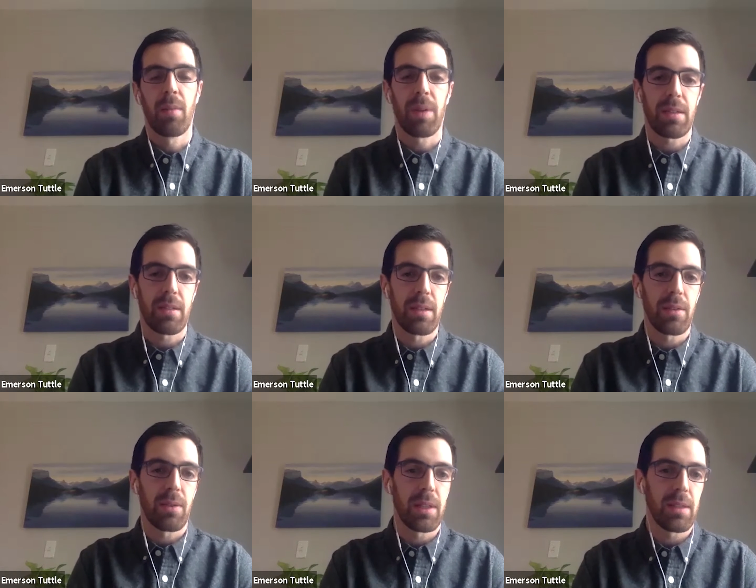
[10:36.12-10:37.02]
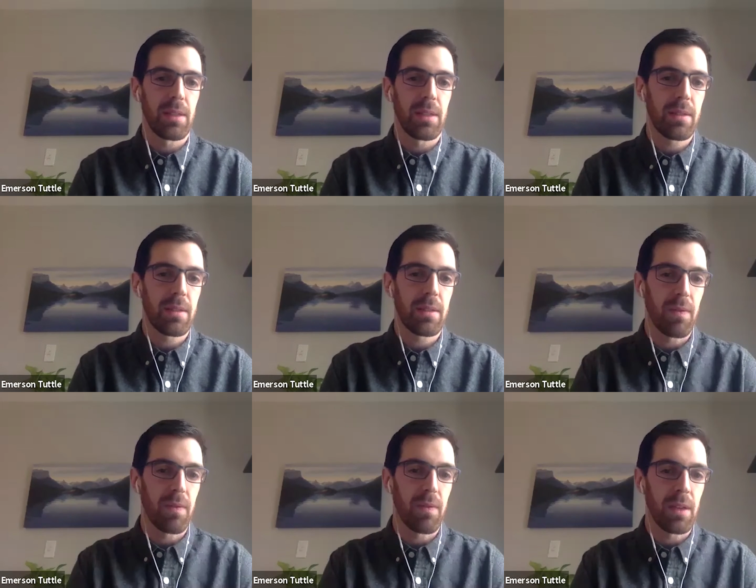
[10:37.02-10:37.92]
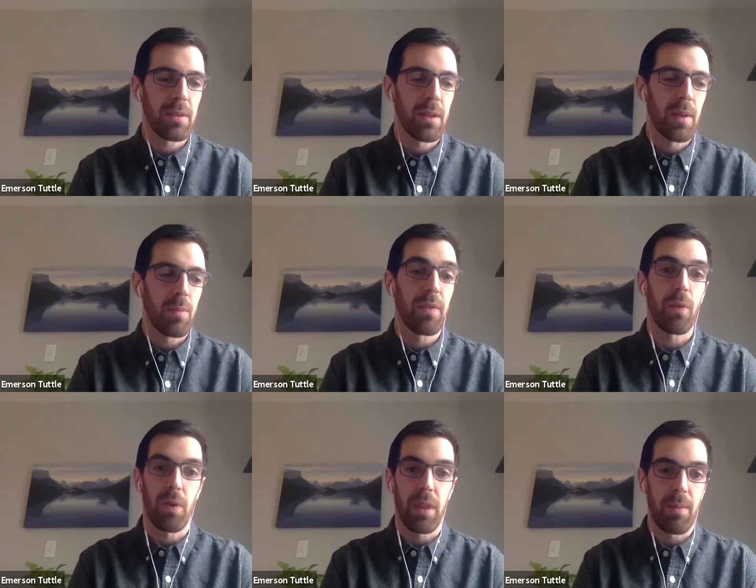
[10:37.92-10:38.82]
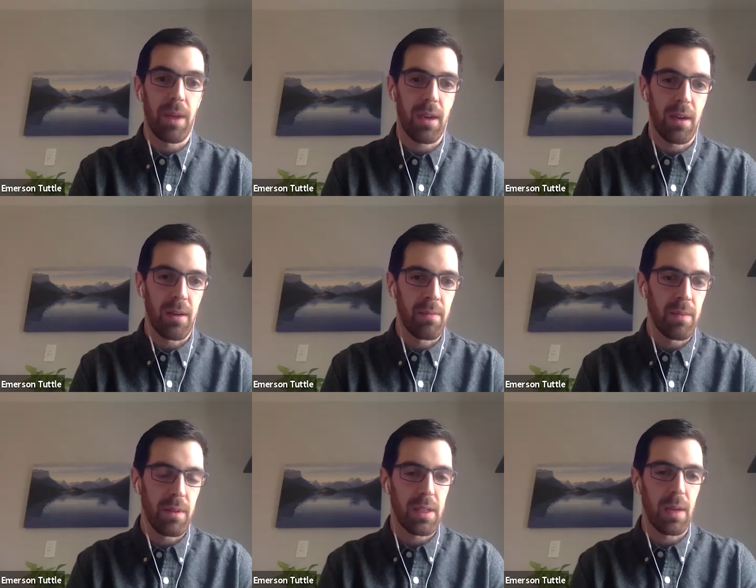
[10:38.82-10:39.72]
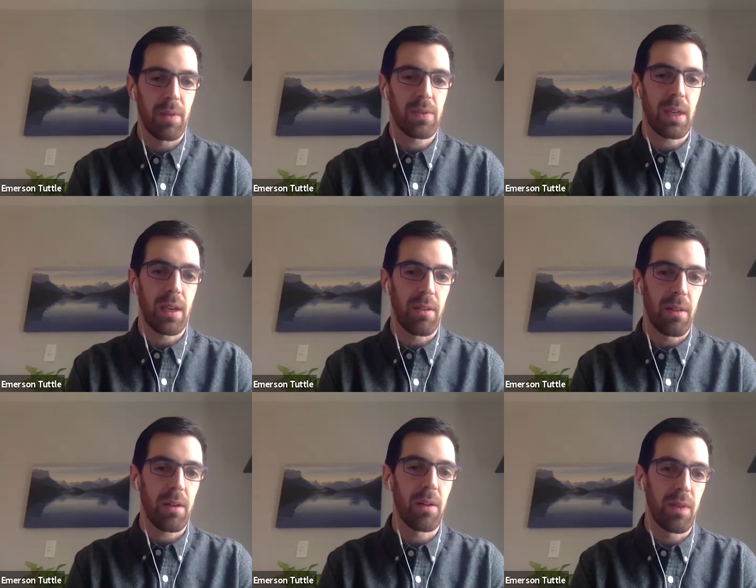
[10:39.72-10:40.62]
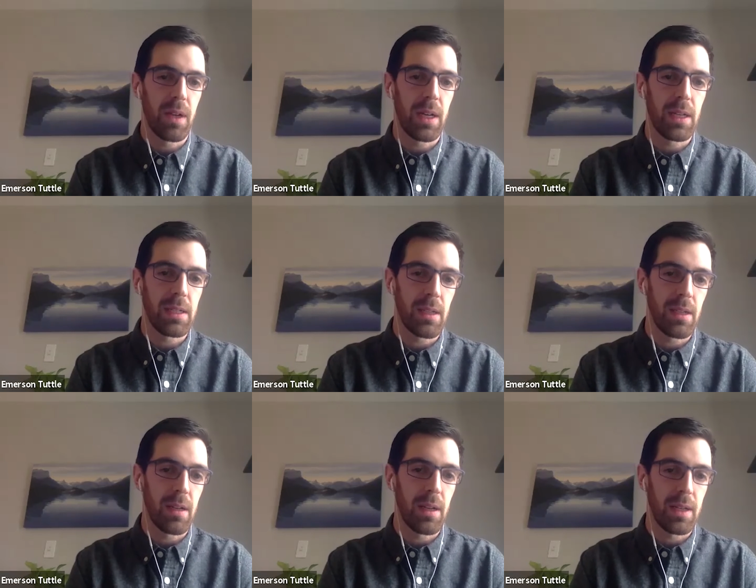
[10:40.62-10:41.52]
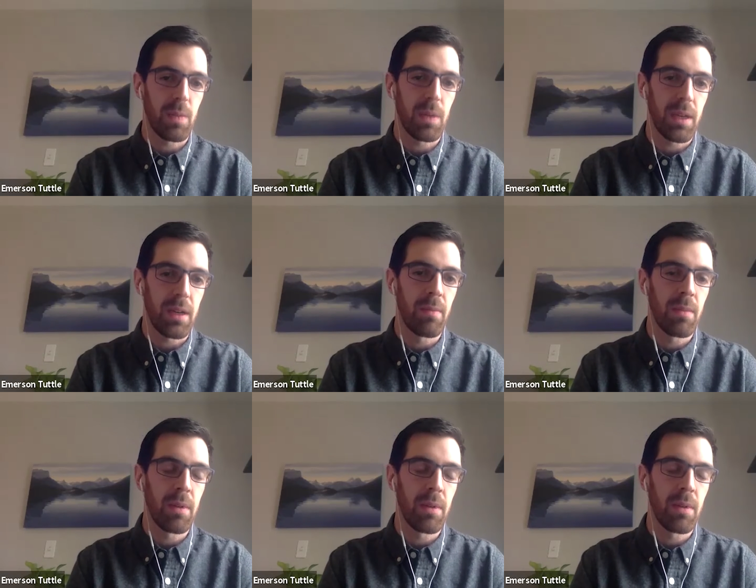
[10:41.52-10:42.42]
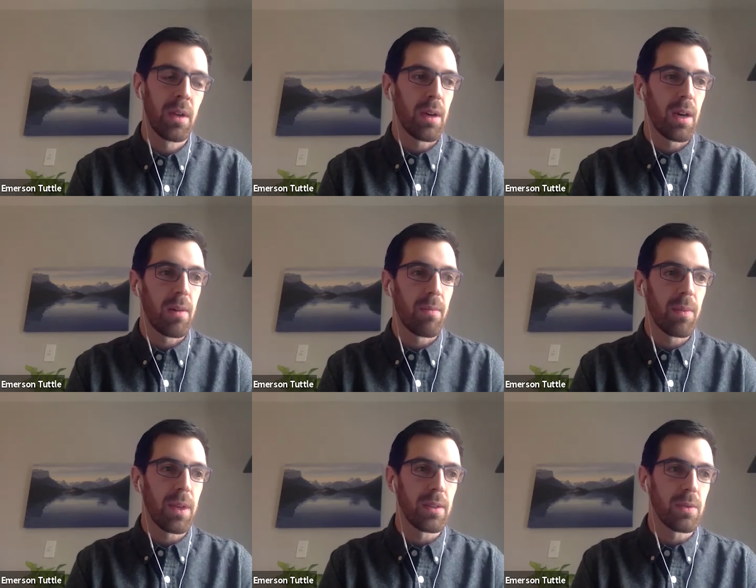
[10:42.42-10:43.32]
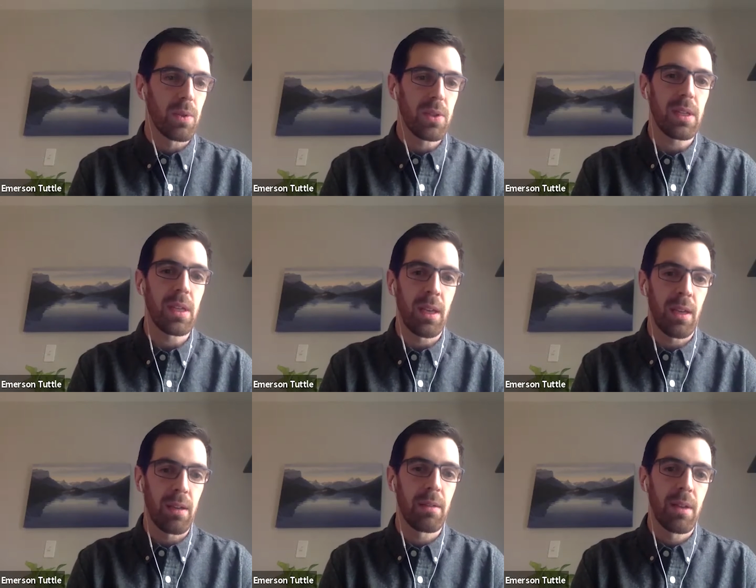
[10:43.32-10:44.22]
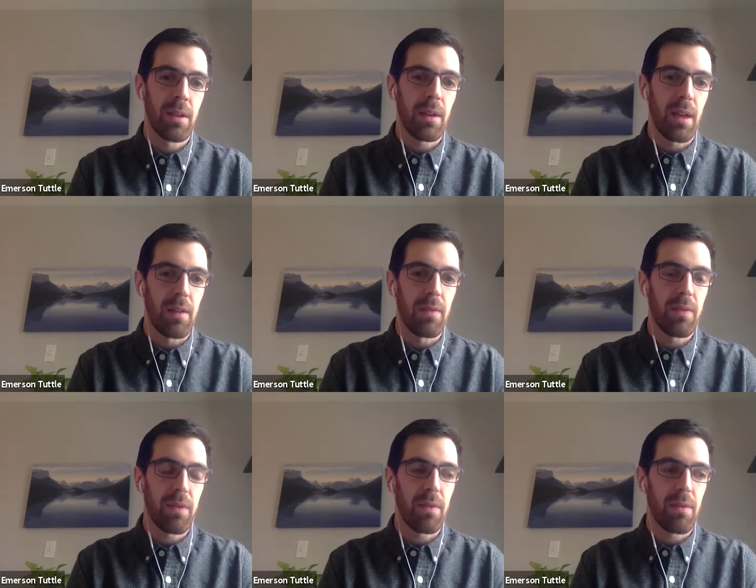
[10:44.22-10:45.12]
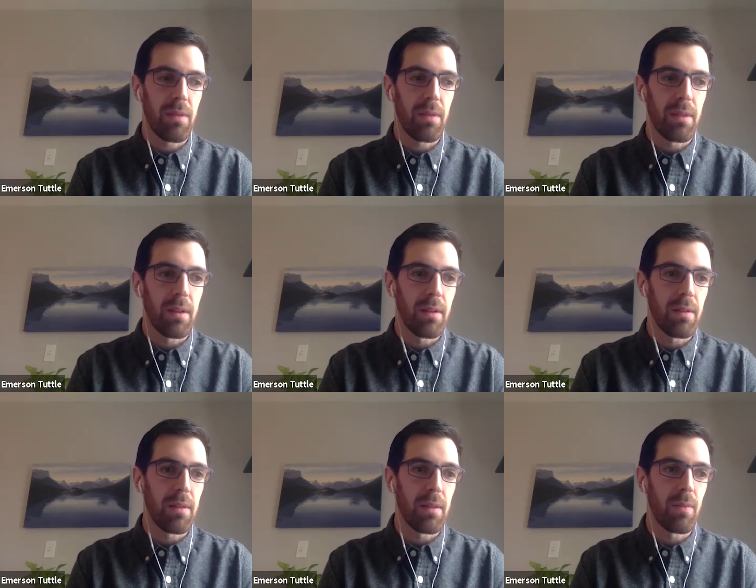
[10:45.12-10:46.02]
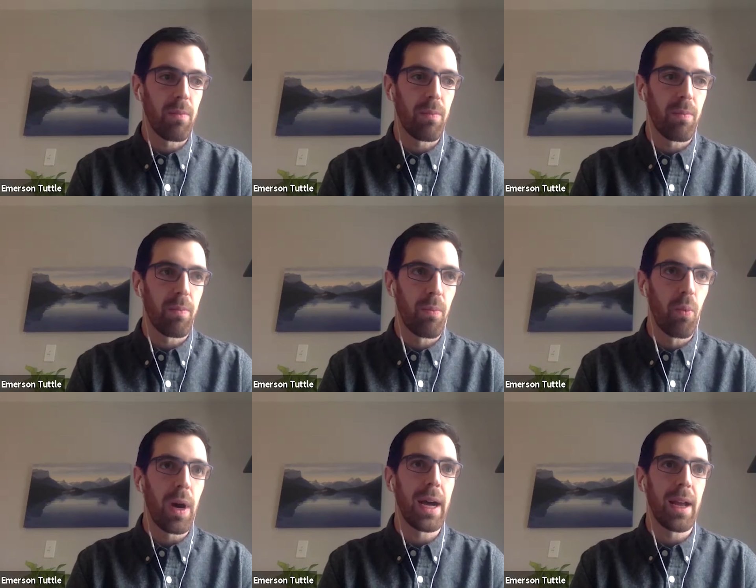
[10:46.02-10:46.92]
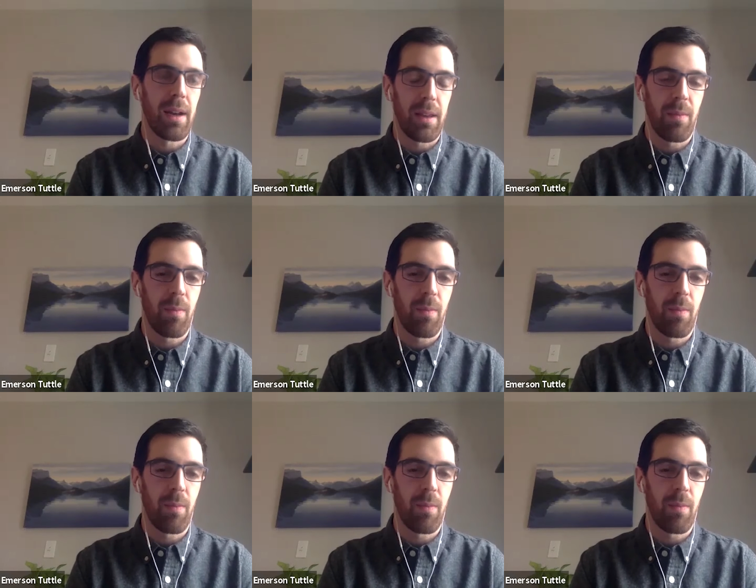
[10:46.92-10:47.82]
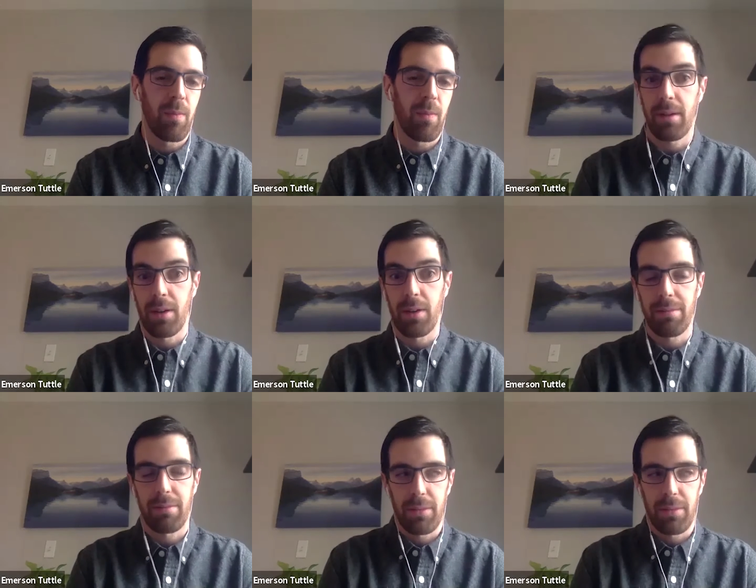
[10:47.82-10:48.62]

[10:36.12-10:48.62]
best deal with these types of things before they become the type of scale that COVID-19 has become. Because we're seeing kind of the wide impacts on a